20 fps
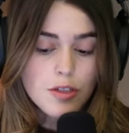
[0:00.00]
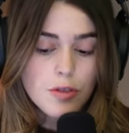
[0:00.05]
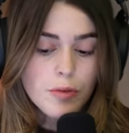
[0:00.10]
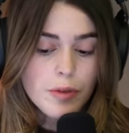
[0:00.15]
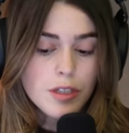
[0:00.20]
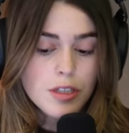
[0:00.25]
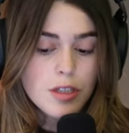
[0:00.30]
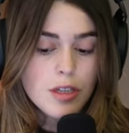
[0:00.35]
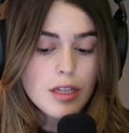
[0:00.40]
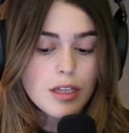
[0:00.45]
She
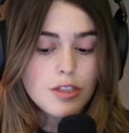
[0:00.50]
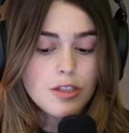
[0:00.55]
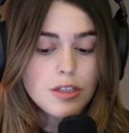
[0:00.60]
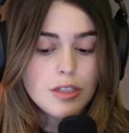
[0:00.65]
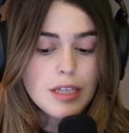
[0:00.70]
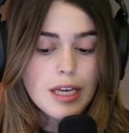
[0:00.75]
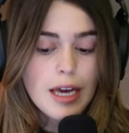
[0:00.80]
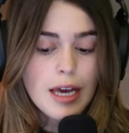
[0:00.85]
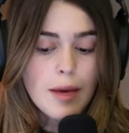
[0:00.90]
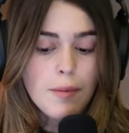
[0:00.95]
recently
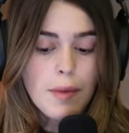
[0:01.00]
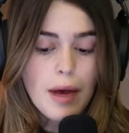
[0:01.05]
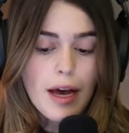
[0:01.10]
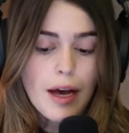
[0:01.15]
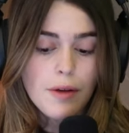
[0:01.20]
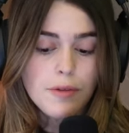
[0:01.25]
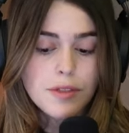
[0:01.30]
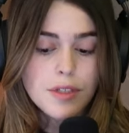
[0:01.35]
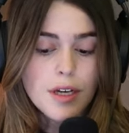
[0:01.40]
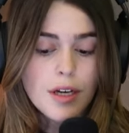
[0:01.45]
just came
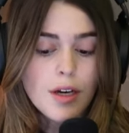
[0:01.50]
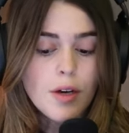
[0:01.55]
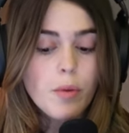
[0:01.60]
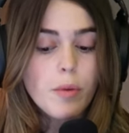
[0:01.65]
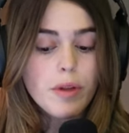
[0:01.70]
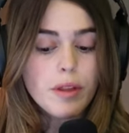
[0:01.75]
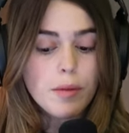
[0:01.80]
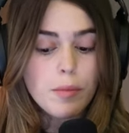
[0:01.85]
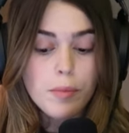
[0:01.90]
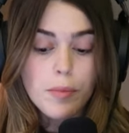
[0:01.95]
out
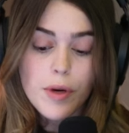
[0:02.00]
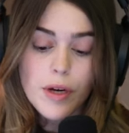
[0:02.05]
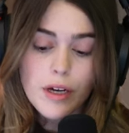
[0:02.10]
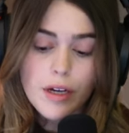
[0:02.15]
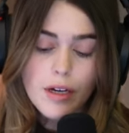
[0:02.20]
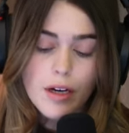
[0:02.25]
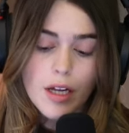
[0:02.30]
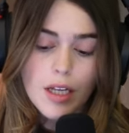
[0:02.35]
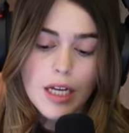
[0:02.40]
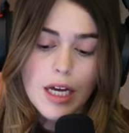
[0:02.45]
with a
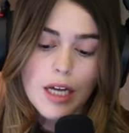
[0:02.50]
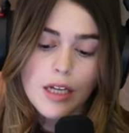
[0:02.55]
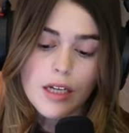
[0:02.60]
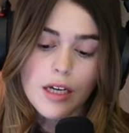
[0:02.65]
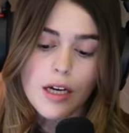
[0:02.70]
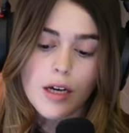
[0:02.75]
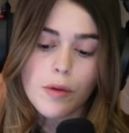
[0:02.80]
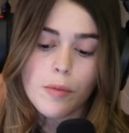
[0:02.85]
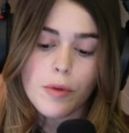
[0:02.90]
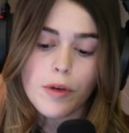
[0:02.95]
book called How to
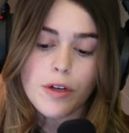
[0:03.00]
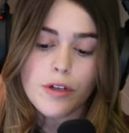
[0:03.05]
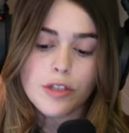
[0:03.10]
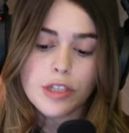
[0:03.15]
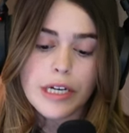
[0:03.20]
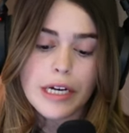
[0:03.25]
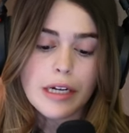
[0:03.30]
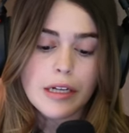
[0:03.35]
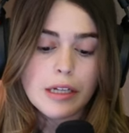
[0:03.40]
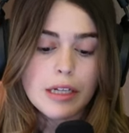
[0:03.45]
Help Your
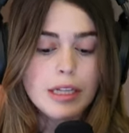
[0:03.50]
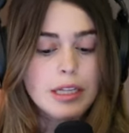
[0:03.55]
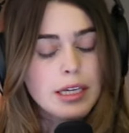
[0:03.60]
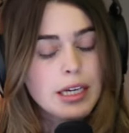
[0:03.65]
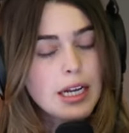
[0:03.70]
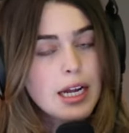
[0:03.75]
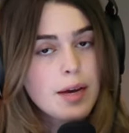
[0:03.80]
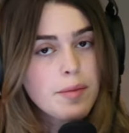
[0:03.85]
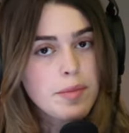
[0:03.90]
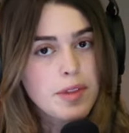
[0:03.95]
Child
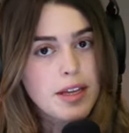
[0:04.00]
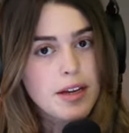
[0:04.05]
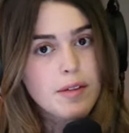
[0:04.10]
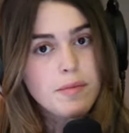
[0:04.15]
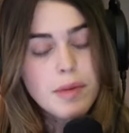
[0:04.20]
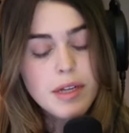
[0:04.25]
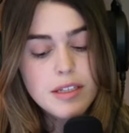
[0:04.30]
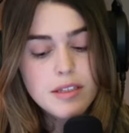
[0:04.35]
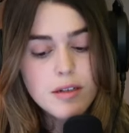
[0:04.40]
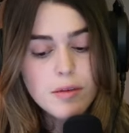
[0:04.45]
Clean Up Their
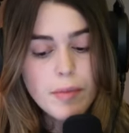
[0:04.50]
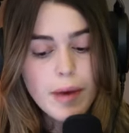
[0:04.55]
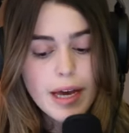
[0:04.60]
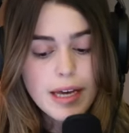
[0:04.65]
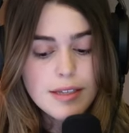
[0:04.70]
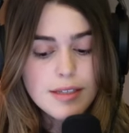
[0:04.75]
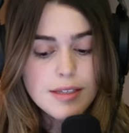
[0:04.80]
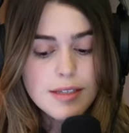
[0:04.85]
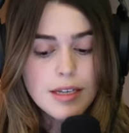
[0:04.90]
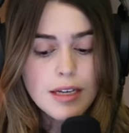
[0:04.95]
Mental
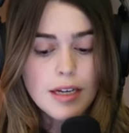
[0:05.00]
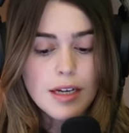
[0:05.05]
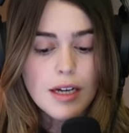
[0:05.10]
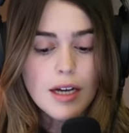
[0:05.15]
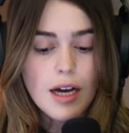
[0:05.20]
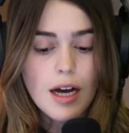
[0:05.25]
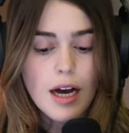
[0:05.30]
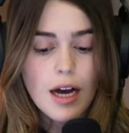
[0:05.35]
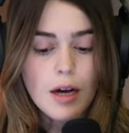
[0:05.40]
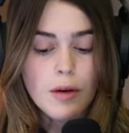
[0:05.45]
Mess.
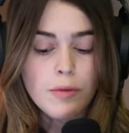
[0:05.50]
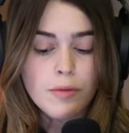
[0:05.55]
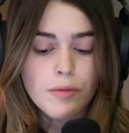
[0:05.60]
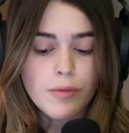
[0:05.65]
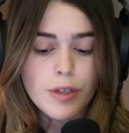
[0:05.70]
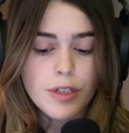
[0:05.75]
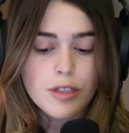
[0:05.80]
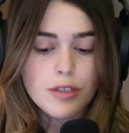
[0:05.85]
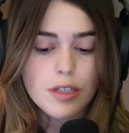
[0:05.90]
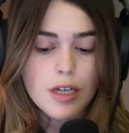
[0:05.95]
Yeah, uh,
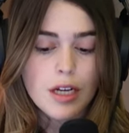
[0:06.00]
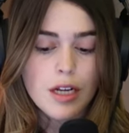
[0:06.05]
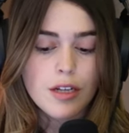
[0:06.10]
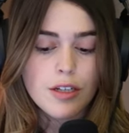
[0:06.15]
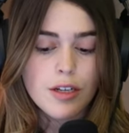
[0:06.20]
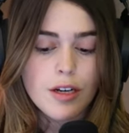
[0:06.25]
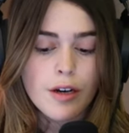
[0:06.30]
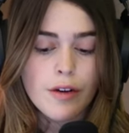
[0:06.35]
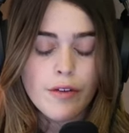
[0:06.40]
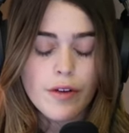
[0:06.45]
we just kind
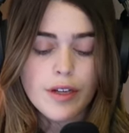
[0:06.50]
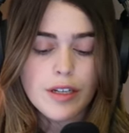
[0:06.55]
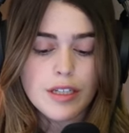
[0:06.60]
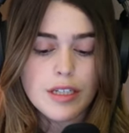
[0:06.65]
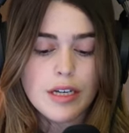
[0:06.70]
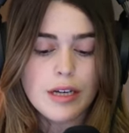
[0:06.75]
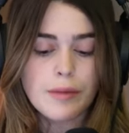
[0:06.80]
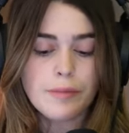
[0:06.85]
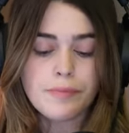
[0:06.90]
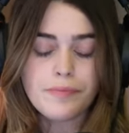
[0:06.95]
of dove
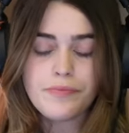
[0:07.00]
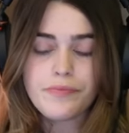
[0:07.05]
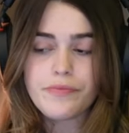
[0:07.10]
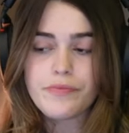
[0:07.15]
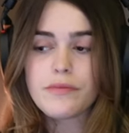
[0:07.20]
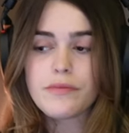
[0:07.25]
into.